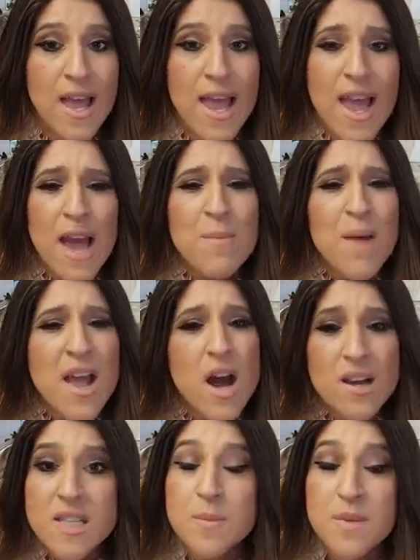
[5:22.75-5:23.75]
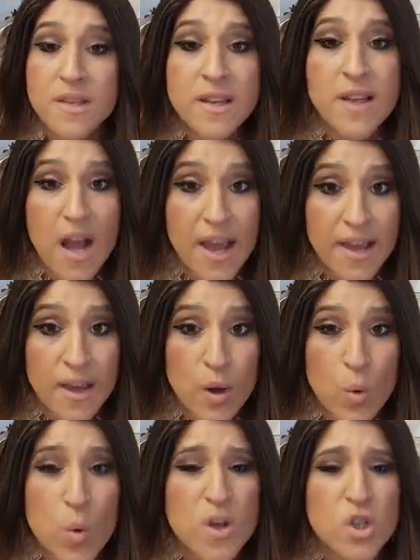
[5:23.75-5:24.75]
And my husband and I
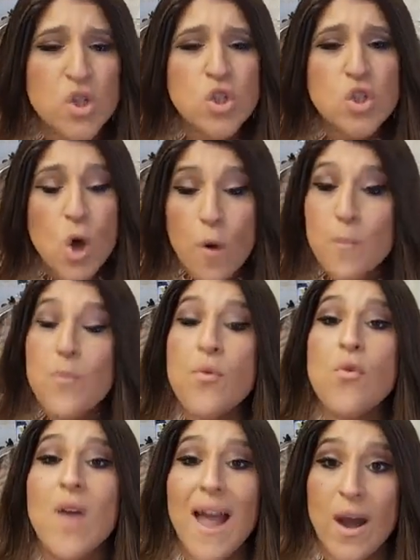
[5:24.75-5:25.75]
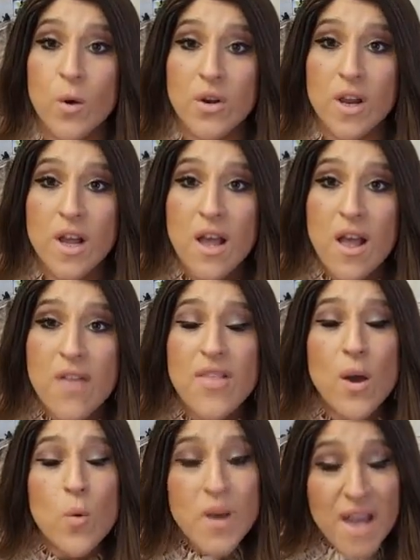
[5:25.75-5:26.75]
were so proud
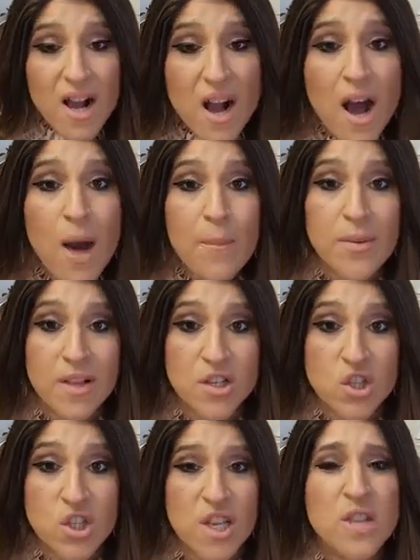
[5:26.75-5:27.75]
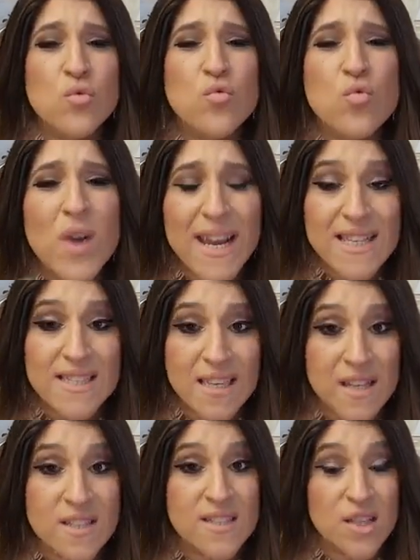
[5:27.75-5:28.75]
that we accomplished in
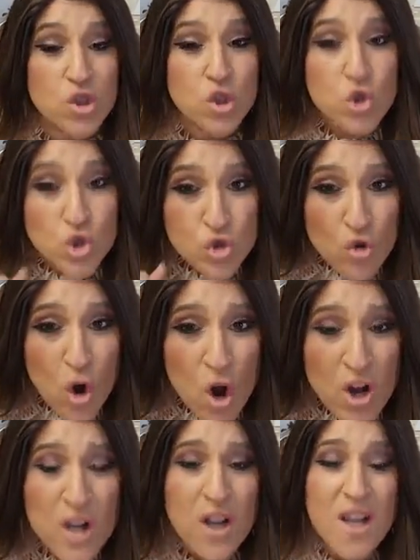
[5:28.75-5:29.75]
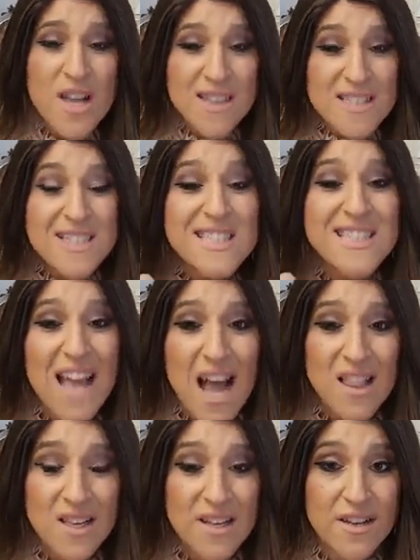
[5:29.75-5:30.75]
raising such strong,
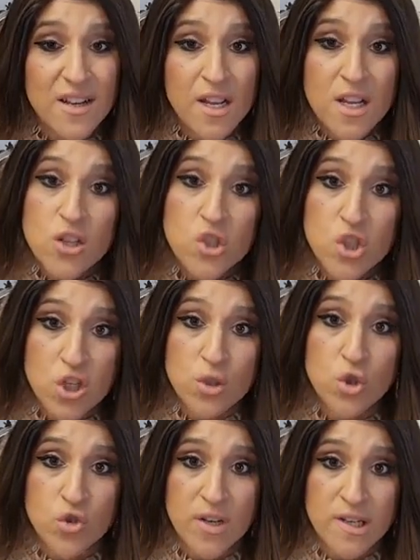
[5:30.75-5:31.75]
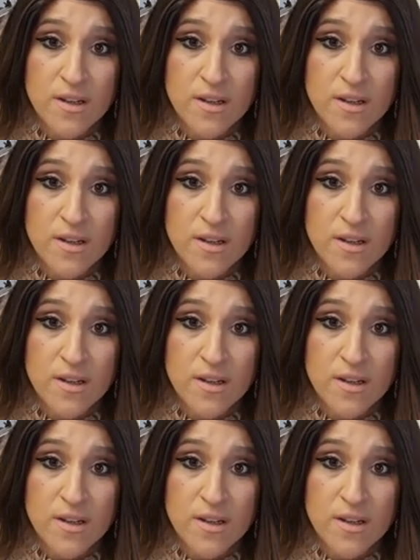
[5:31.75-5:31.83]
solid children.